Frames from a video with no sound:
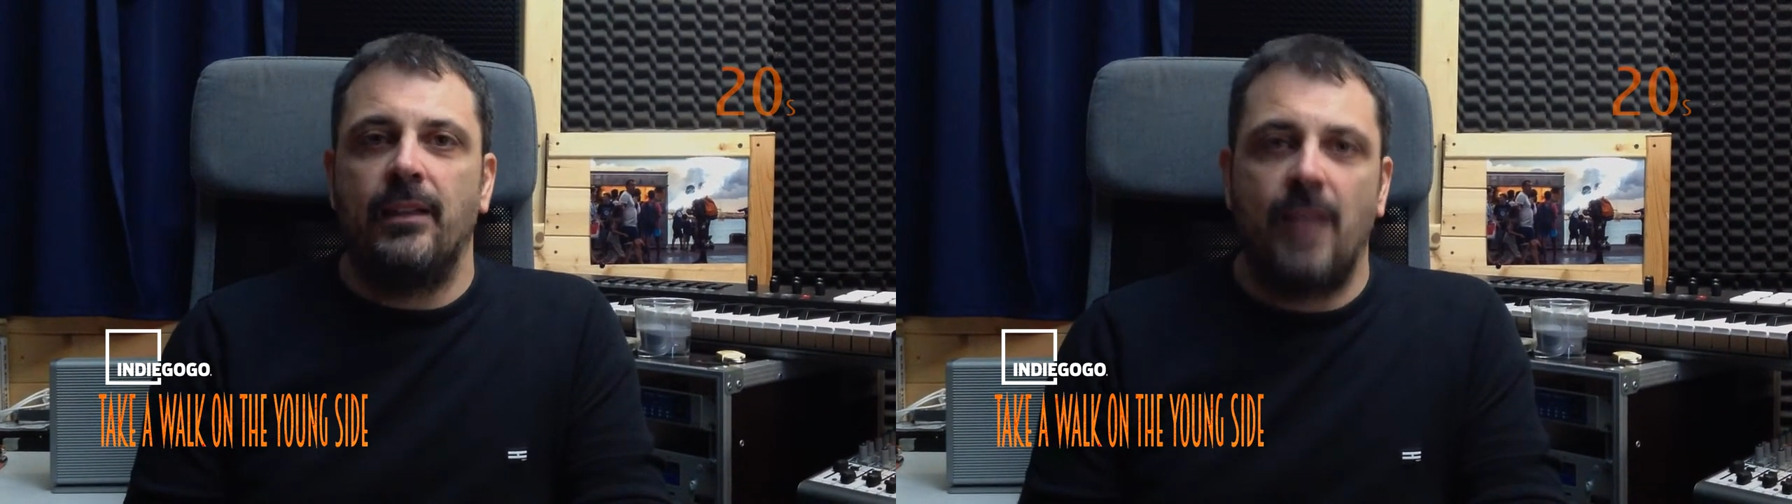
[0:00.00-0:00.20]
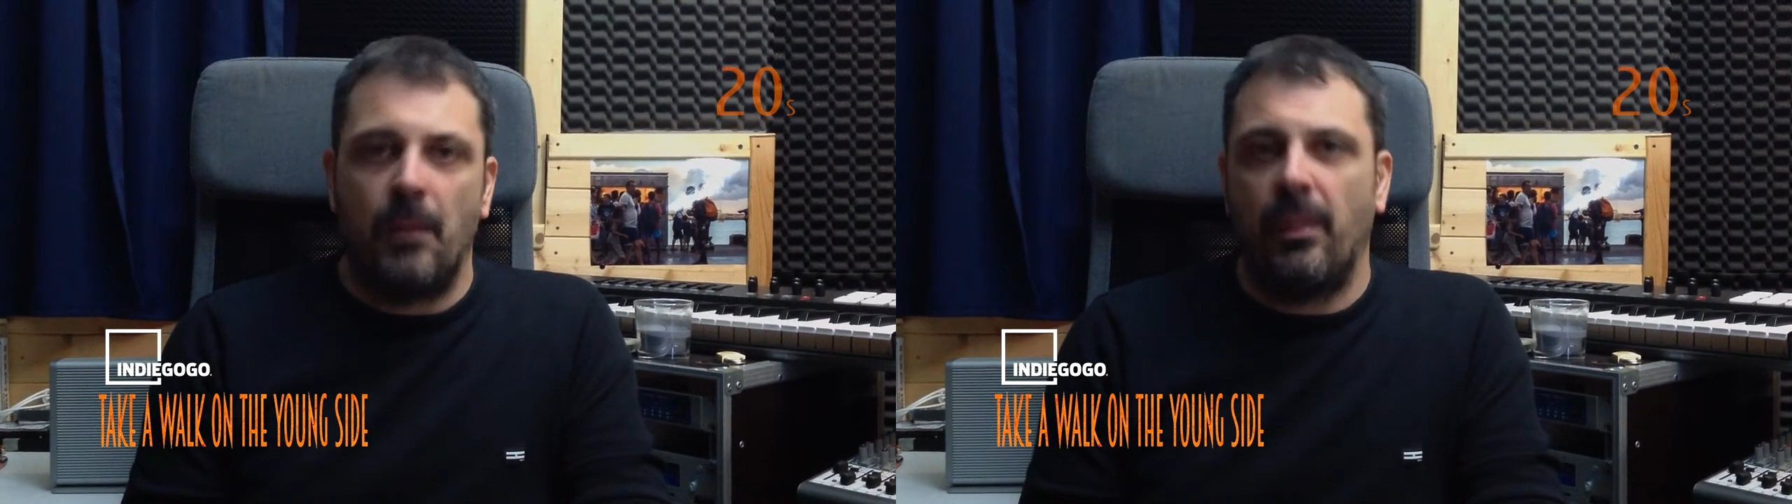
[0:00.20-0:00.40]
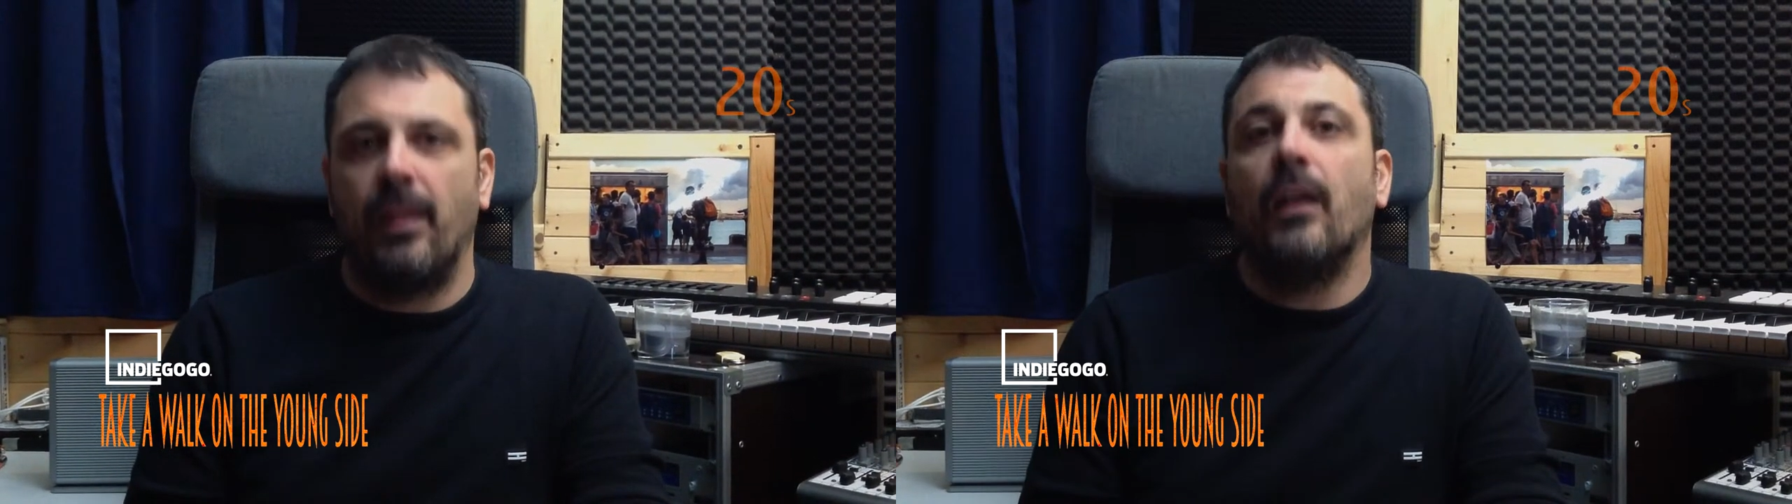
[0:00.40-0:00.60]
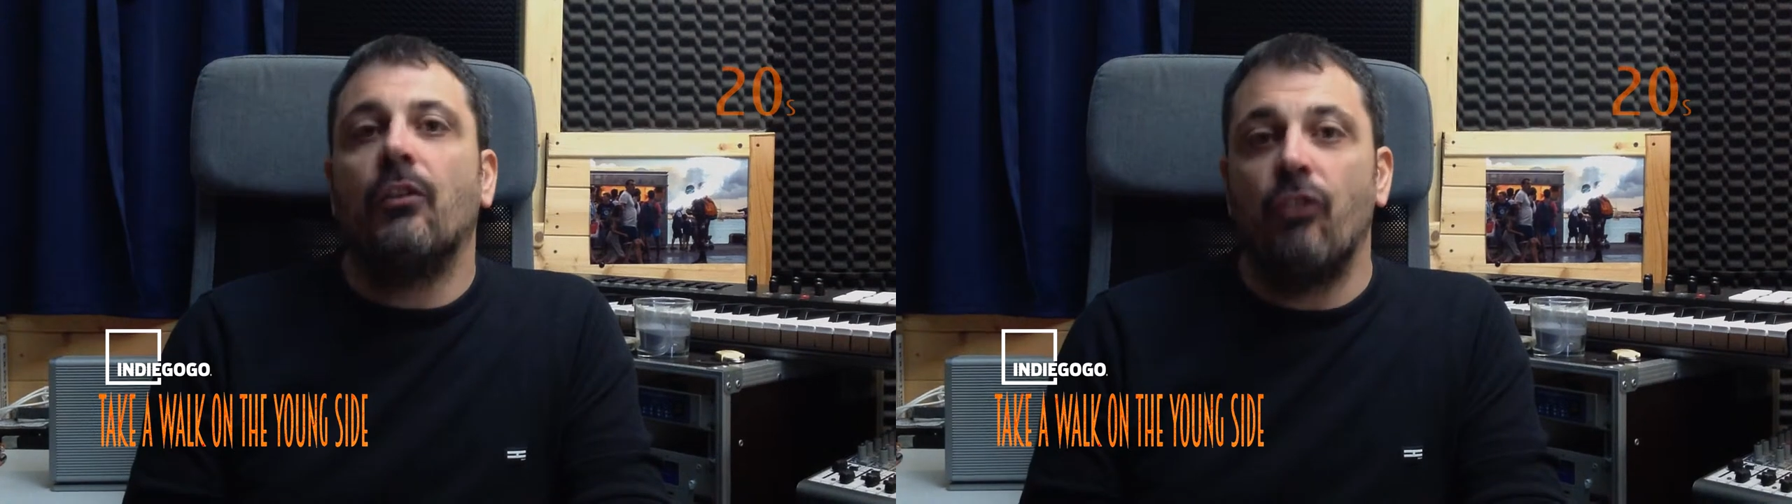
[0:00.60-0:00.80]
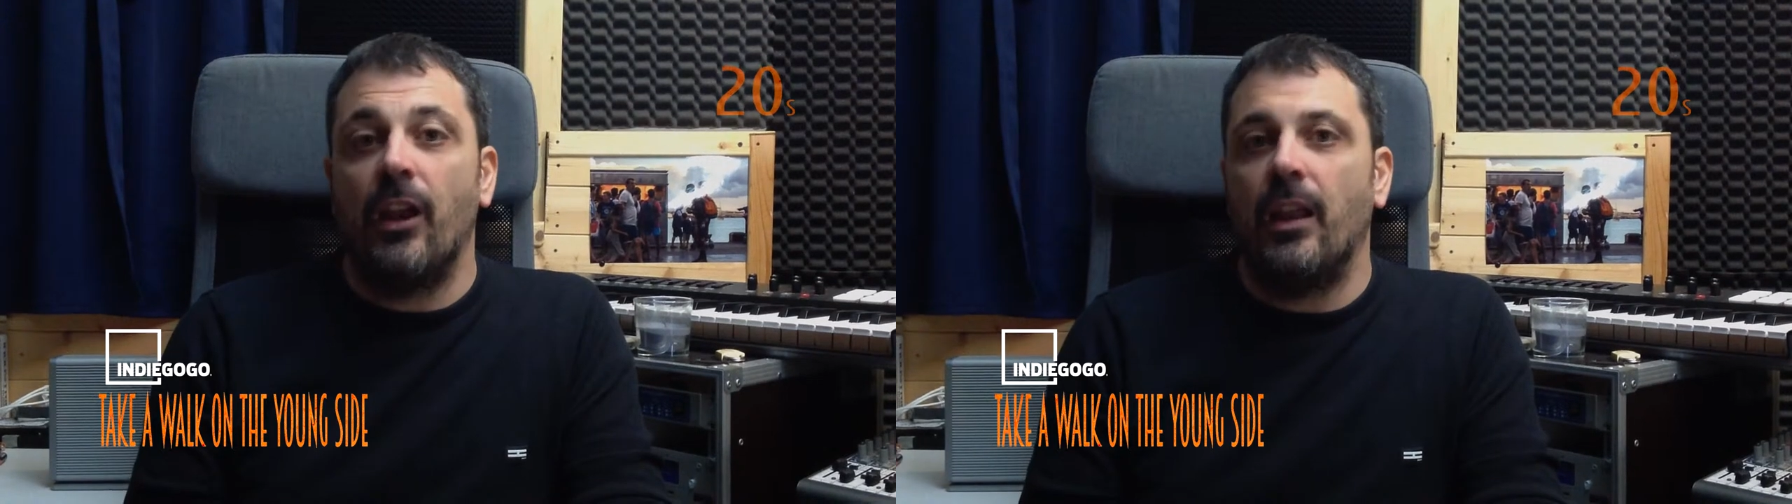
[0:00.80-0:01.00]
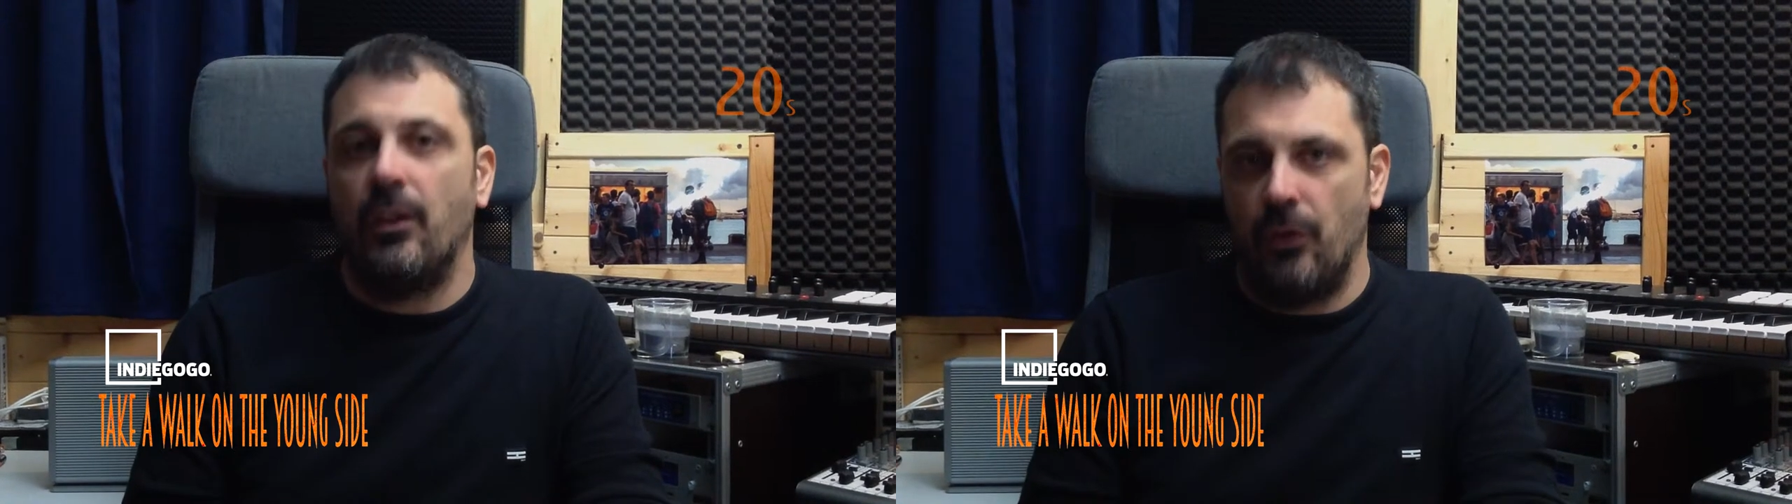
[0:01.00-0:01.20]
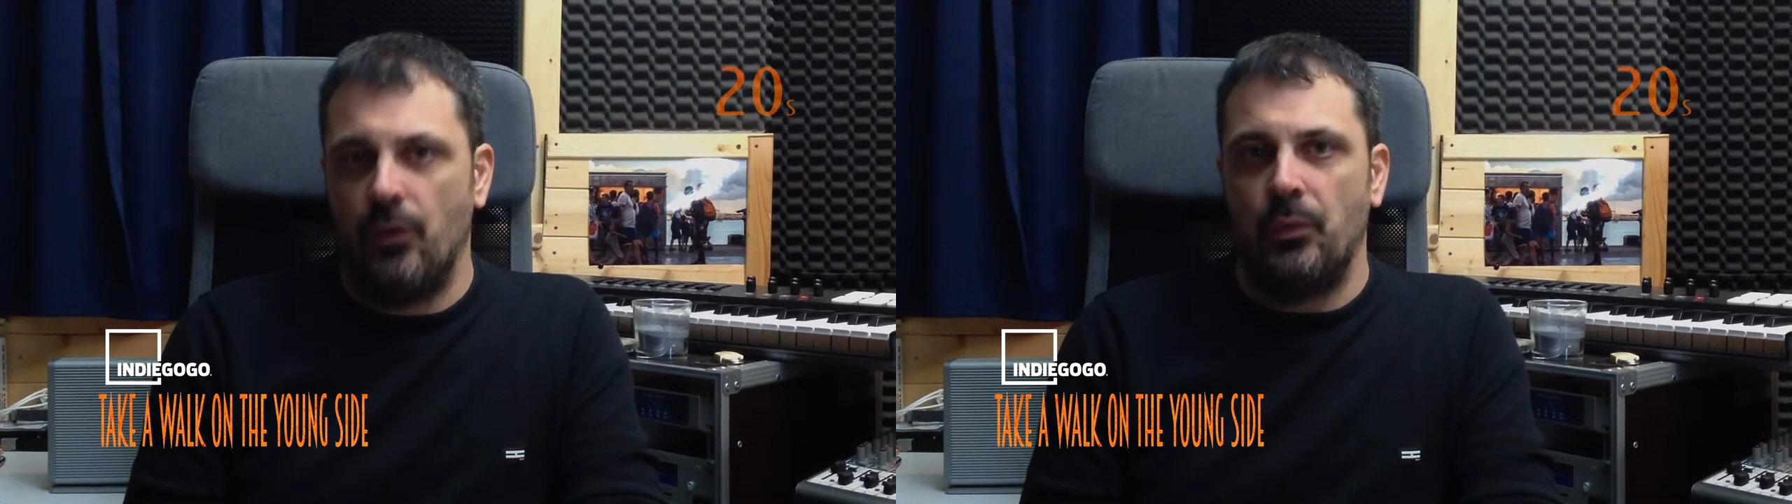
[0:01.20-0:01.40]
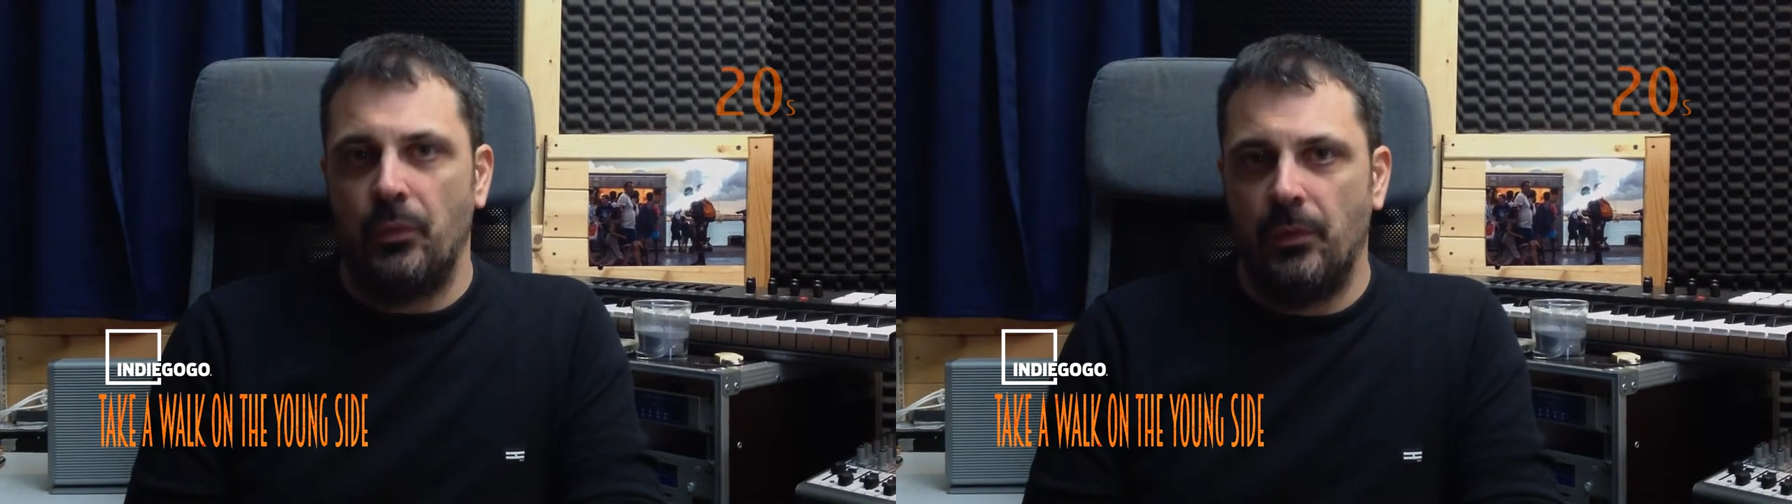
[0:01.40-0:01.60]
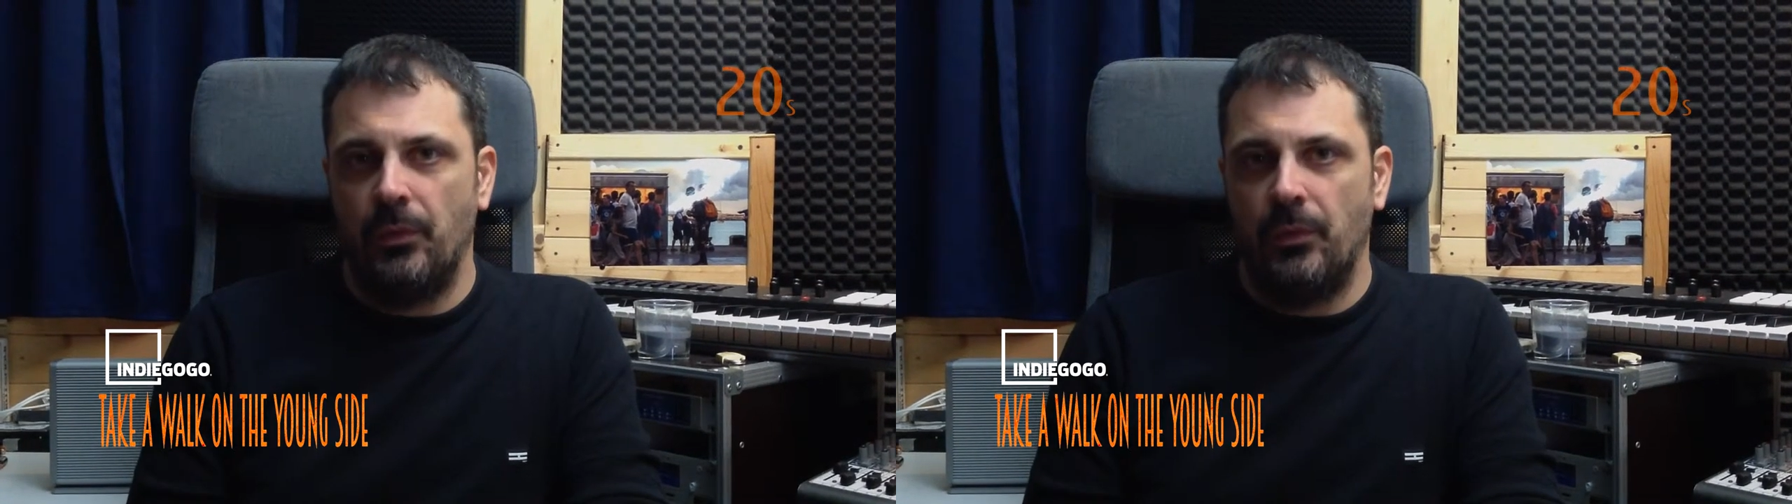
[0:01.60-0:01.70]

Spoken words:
something really new,